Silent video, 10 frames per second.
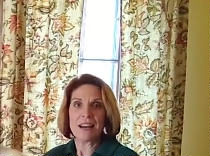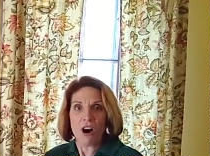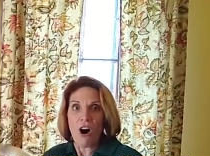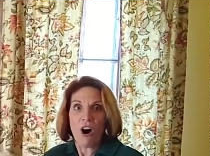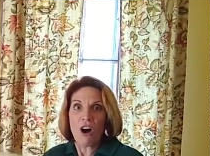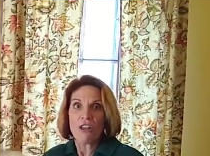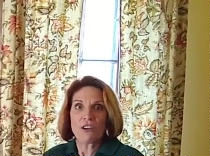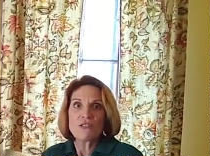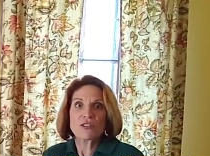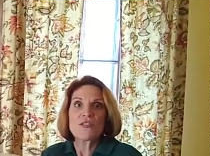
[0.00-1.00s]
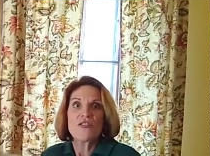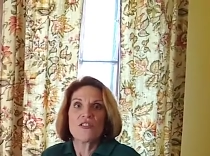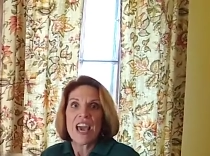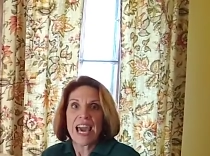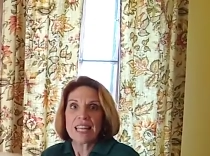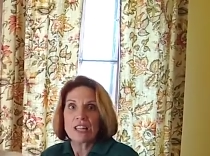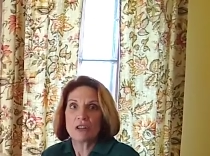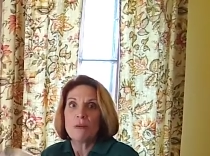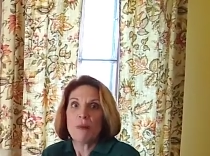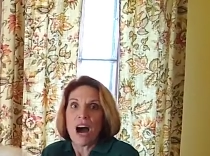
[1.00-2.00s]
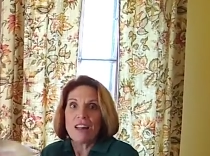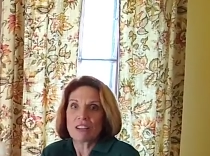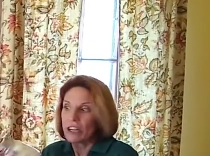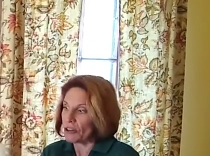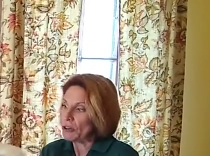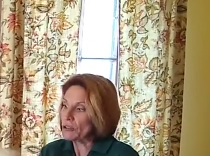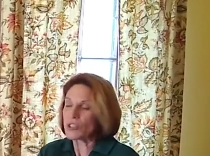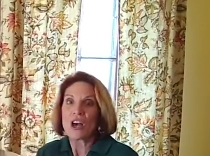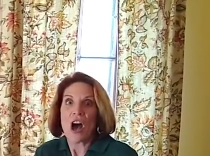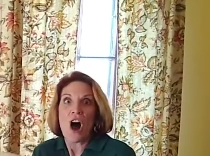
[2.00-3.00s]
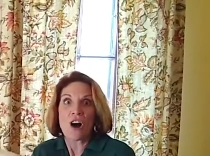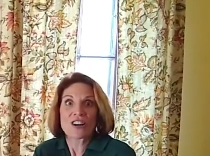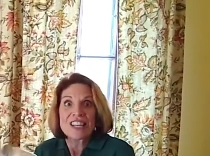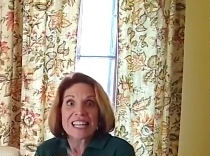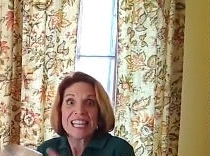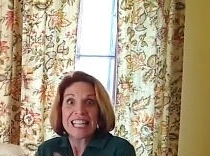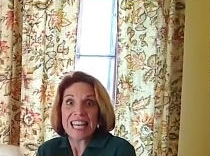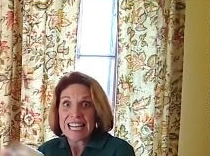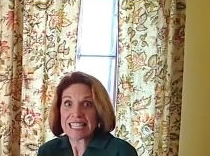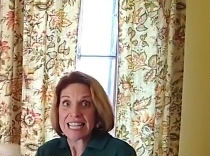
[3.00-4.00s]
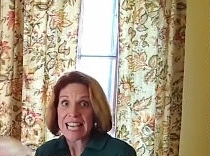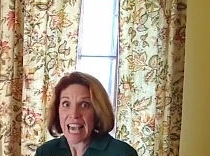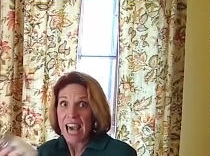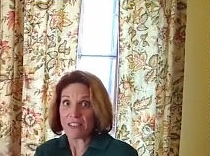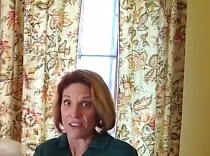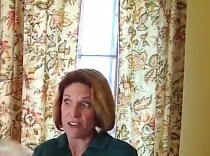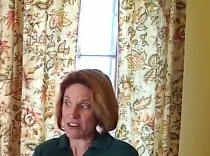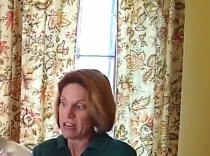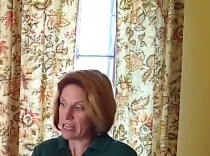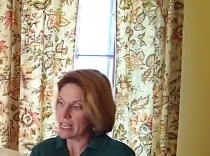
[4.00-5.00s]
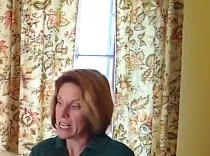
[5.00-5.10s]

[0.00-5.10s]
and all those fat little molecules are going to collect together.